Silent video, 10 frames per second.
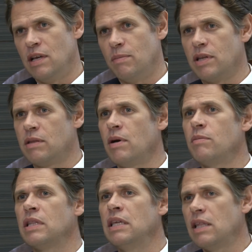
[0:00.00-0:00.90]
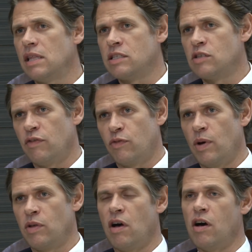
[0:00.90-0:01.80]
But at the moment, neither the
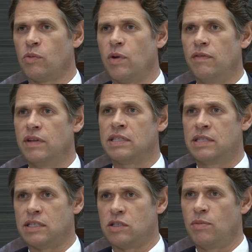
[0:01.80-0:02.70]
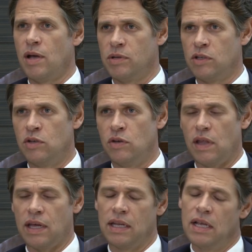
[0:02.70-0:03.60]
software or the hardware even exists to be able to do
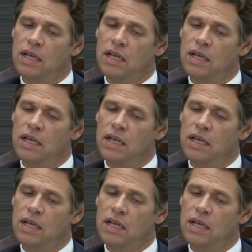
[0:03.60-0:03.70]
that.